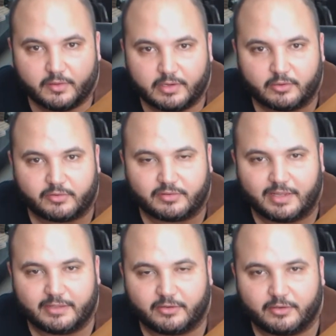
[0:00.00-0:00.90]
It looks
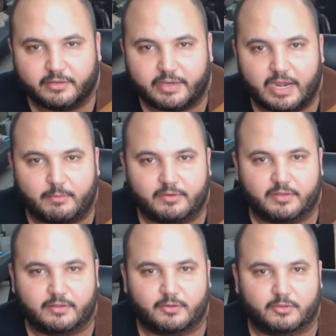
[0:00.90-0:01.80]
lighter on the camera.
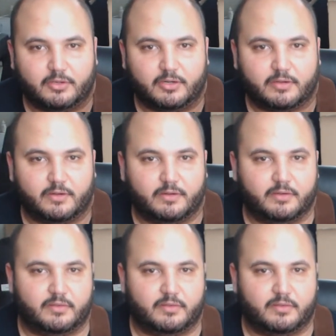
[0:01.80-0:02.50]
It's a little darker.